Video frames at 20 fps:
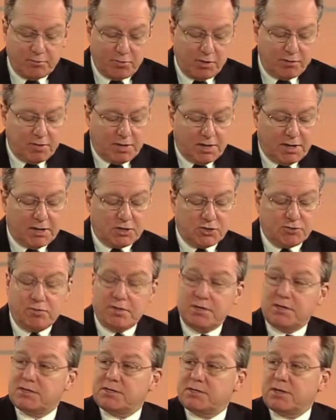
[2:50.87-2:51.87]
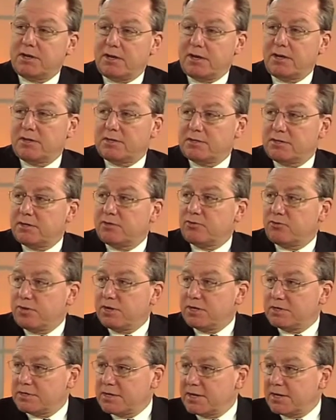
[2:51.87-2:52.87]
And we will actually size the
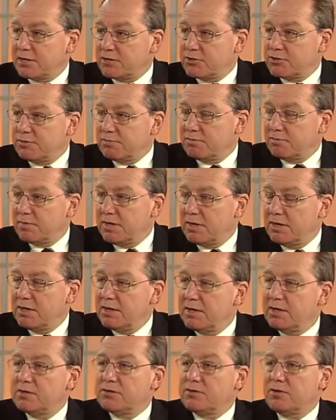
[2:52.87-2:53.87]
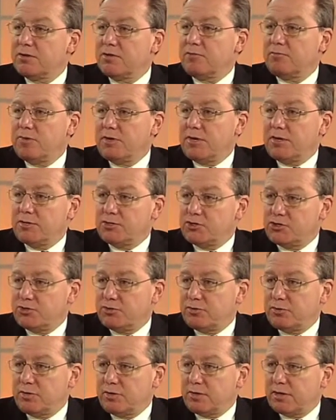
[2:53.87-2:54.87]
transaction so that we are
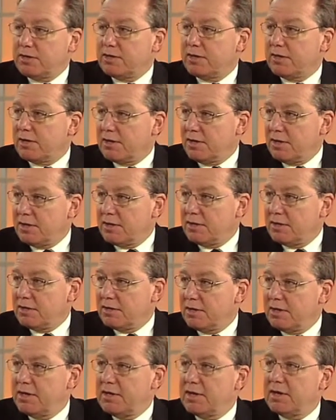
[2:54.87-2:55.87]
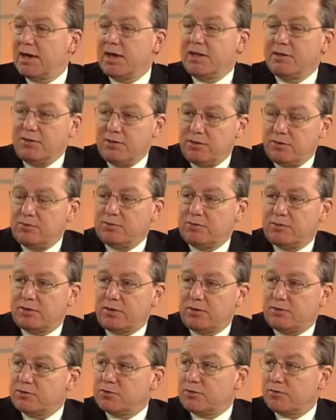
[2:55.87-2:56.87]
sure that the client can use
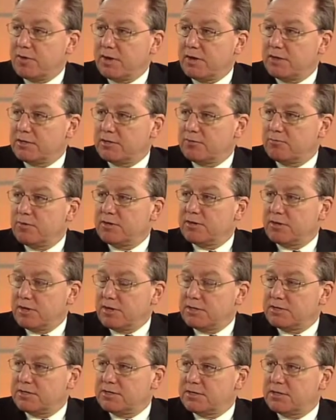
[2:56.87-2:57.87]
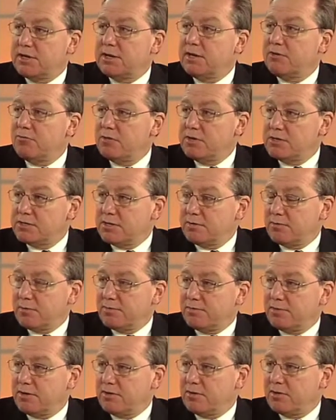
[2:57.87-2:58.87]
those credits with us in a reasonable
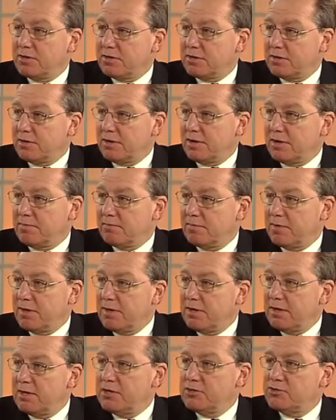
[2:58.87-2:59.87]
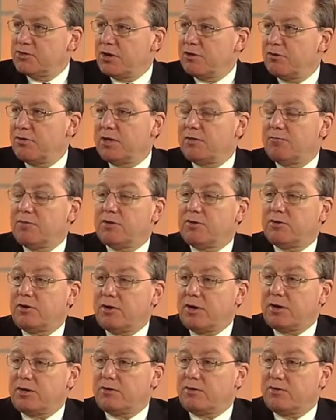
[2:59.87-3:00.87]
period of time. Generally, we
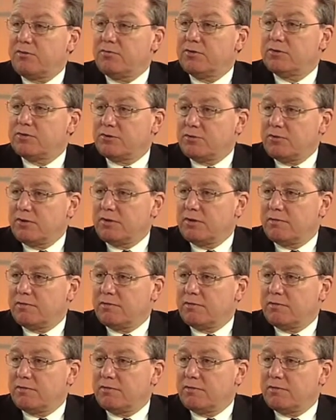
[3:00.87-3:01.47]
target to restore